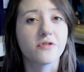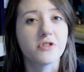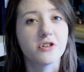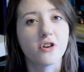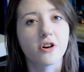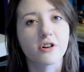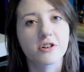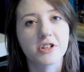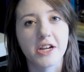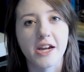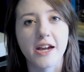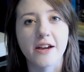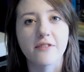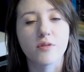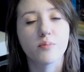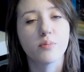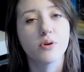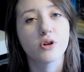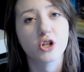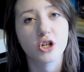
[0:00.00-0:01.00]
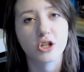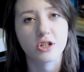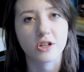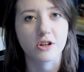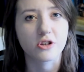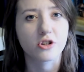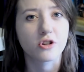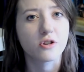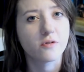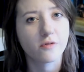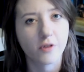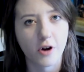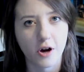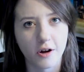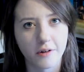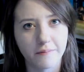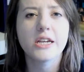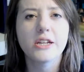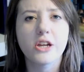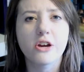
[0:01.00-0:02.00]
the Doctor ever pushes her too
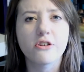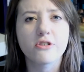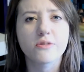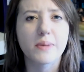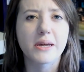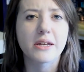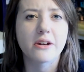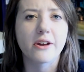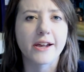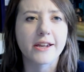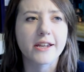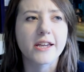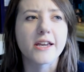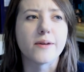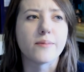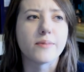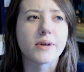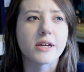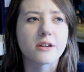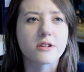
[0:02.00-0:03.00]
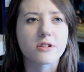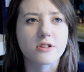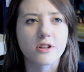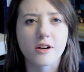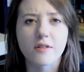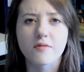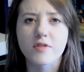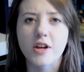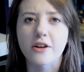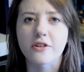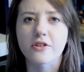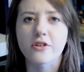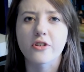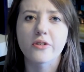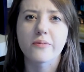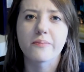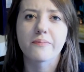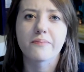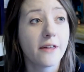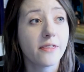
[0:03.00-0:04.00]
far. He knows men like him, he has served under
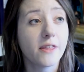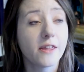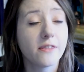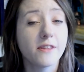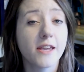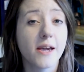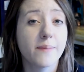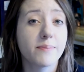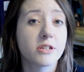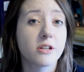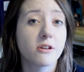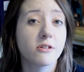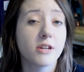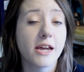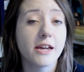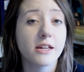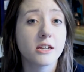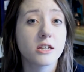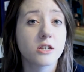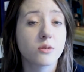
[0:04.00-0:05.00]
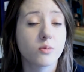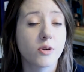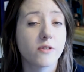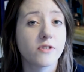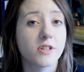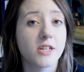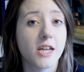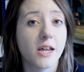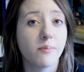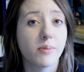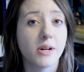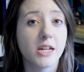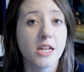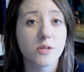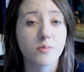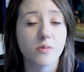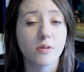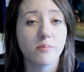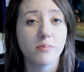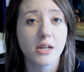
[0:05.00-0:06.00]
them. And then the episode ends with the dead
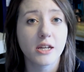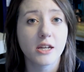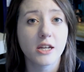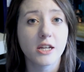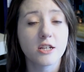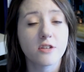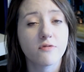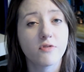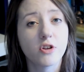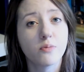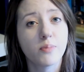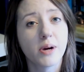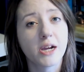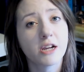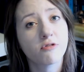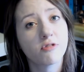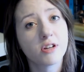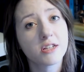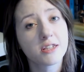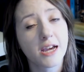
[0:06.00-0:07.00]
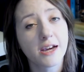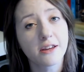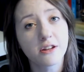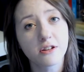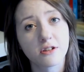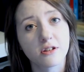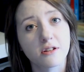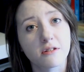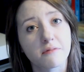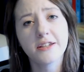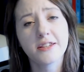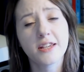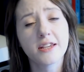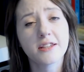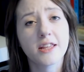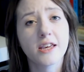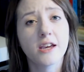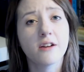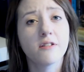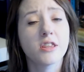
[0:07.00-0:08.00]
policeman being interviewed by Chris Addison. He
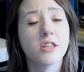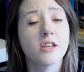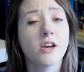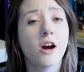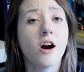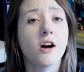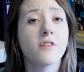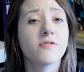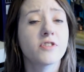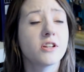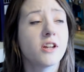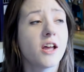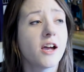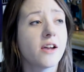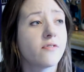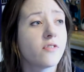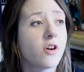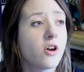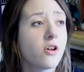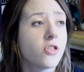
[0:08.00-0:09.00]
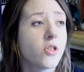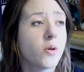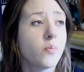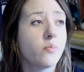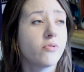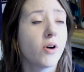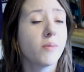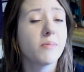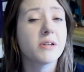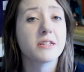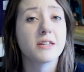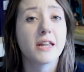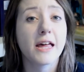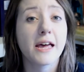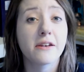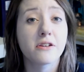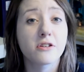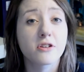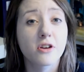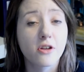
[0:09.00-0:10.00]
says they are at the afterlife, the promised
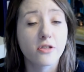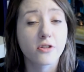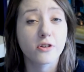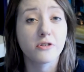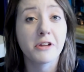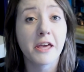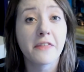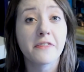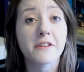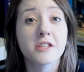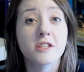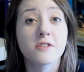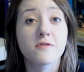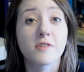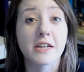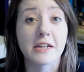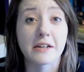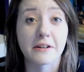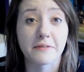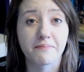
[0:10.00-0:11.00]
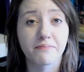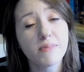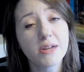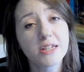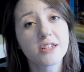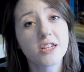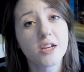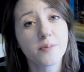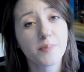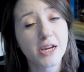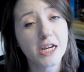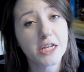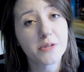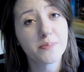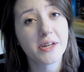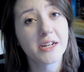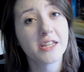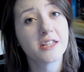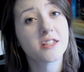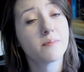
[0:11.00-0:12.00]
land, the nether sphere. Missy appears
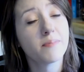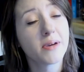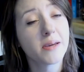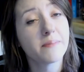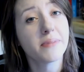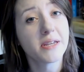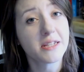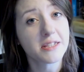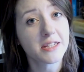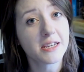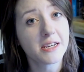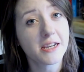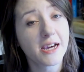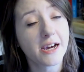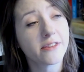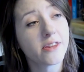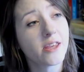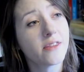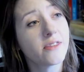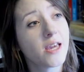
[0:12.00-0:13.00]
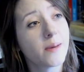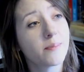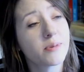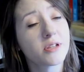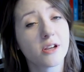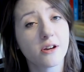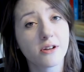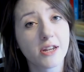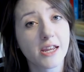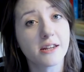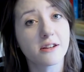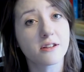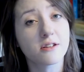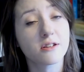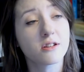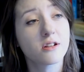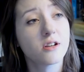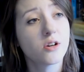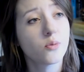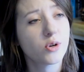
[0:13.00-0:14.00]
but is a bit busy, and then the episode
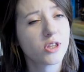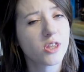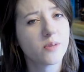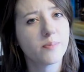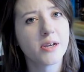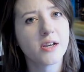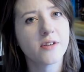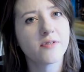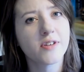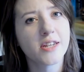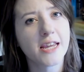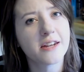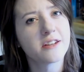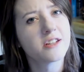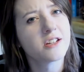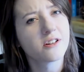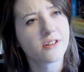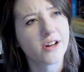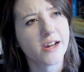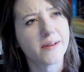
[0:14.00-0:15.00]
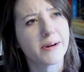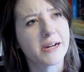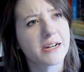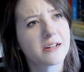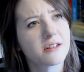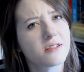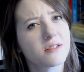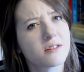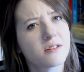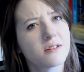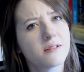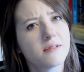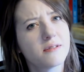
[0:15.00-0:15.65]
ends with a bit of an anticlimax.